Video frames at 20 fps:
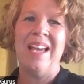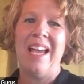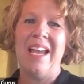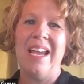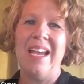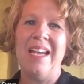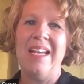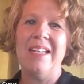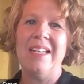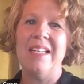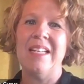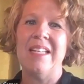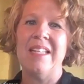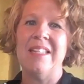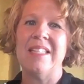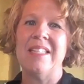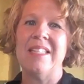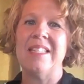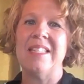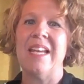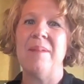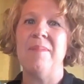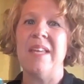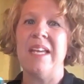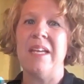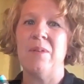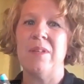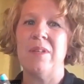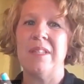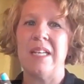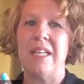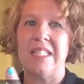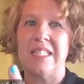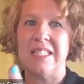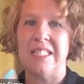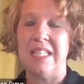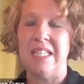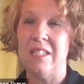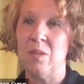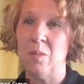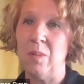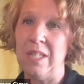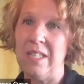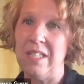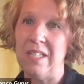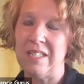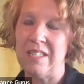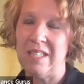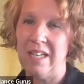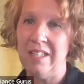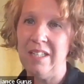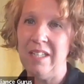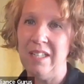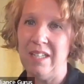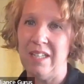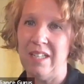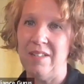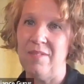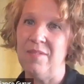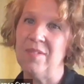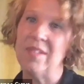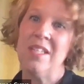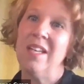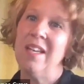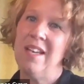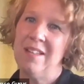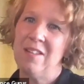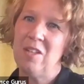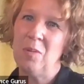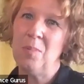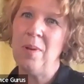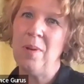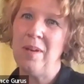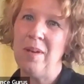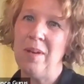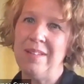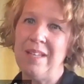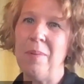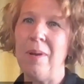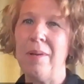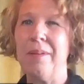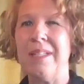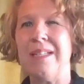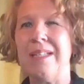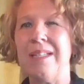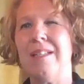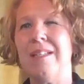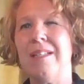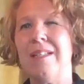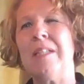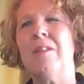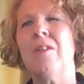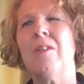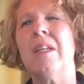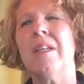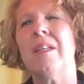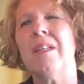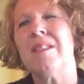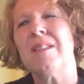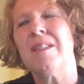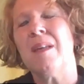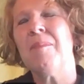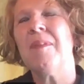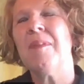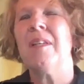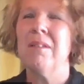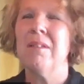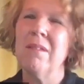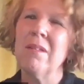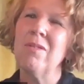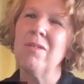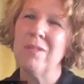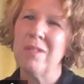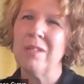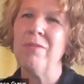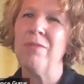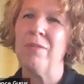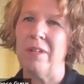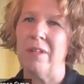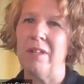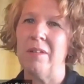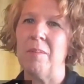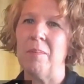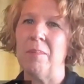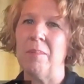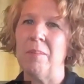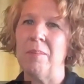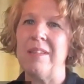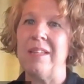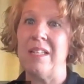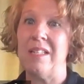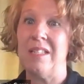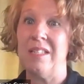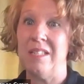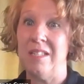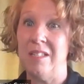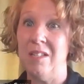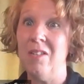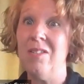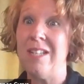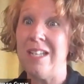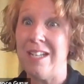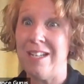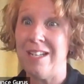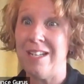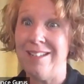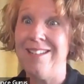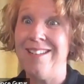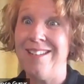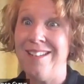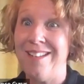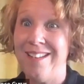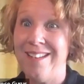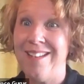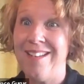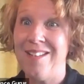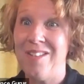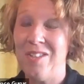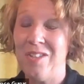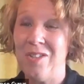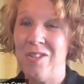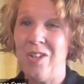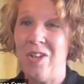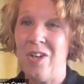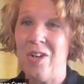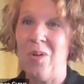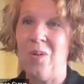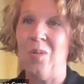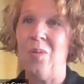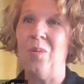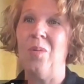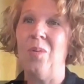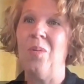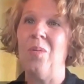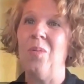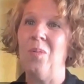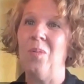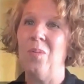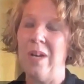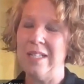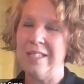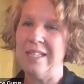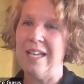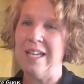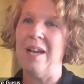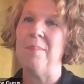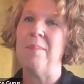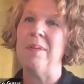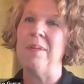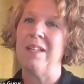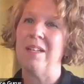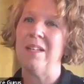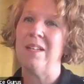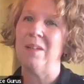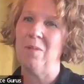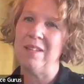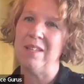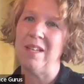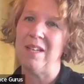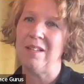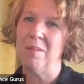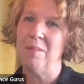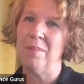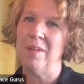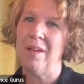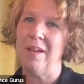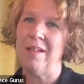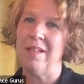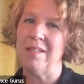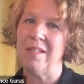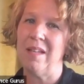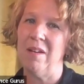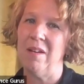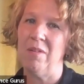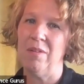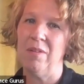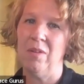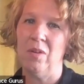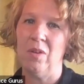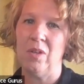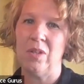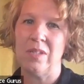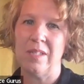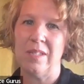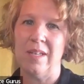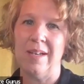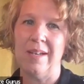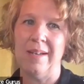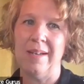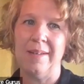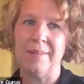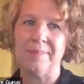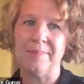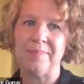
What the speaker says: And the same thing with like C-suite executives. They probably need to be looking at something a little different, but they still need to know what's happening and what that compliance health looks like.